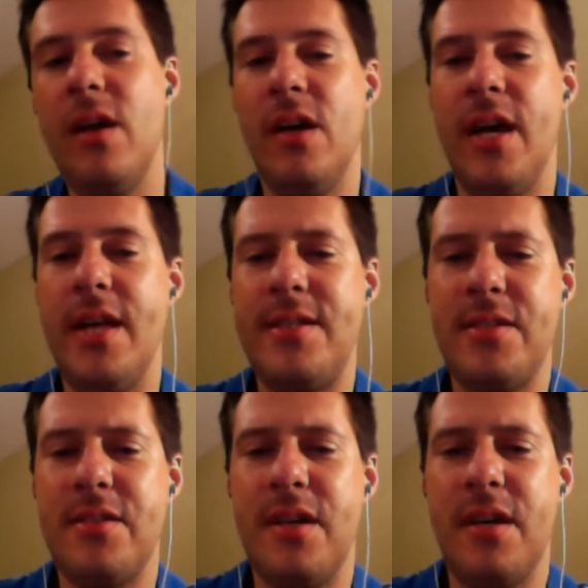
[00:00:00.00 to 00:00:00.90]
it's
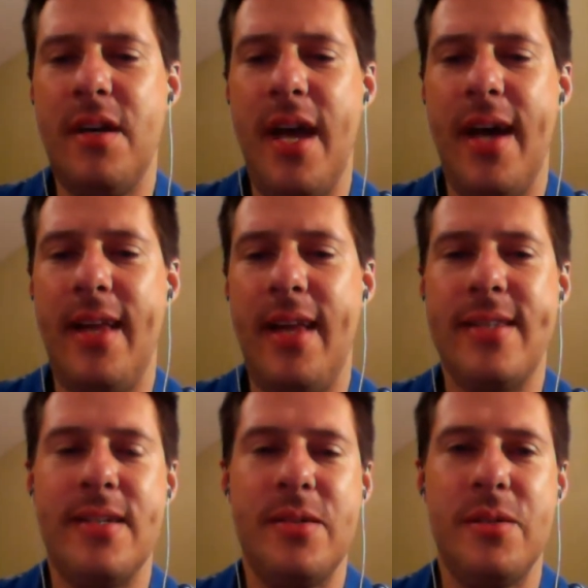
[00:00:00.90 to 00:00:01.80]
just yeah, I like
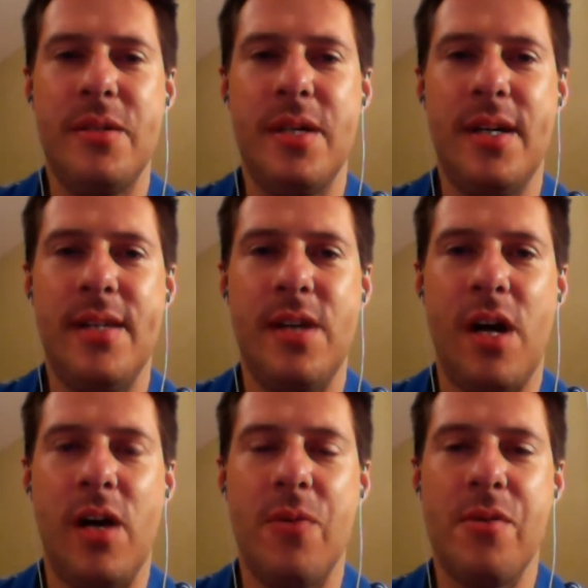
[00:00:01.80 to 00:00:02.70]
to
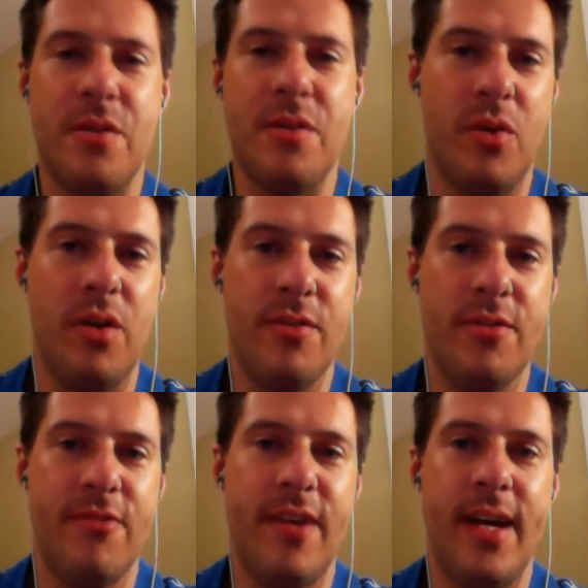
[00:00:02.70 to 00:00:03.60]
talk with someone who's a
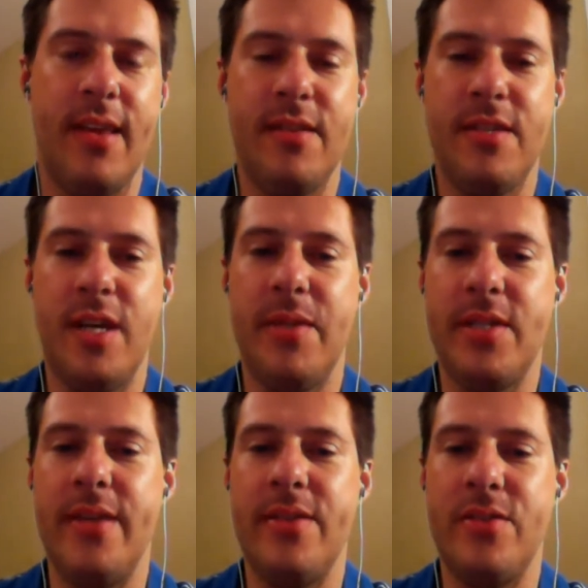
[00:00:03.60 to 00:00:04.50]
fan of the team the
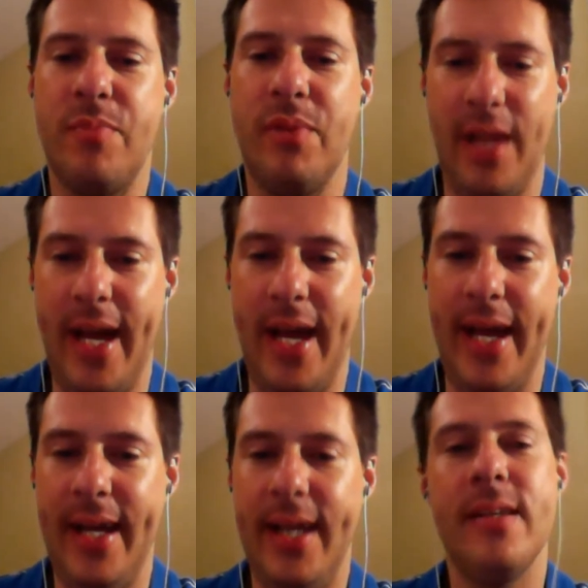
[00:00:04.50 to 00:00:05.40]
Titans are
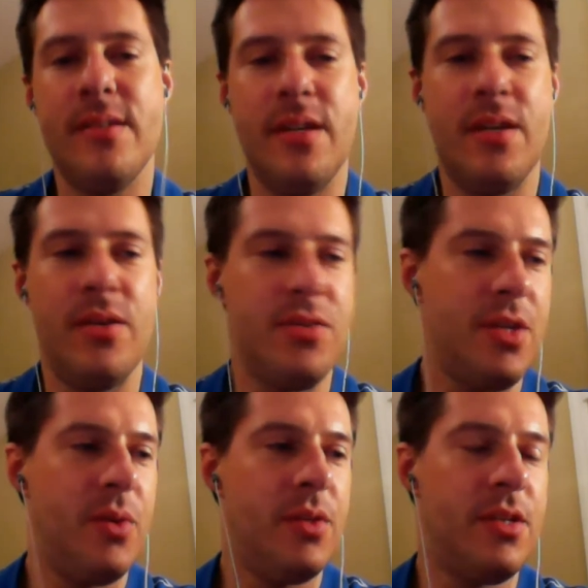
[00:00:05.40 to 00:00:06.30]
playing, and
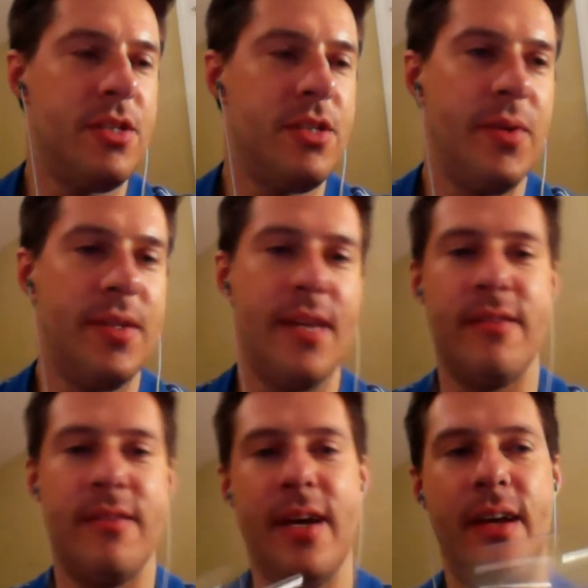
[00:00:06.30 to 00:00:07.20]
see what they
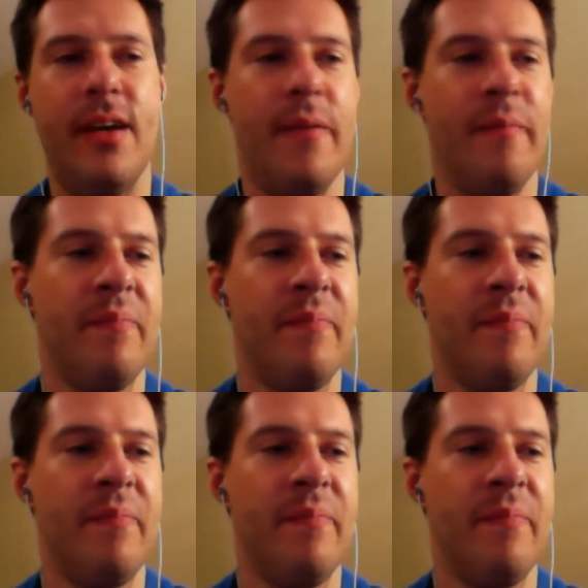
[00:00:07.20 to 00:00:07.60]
think.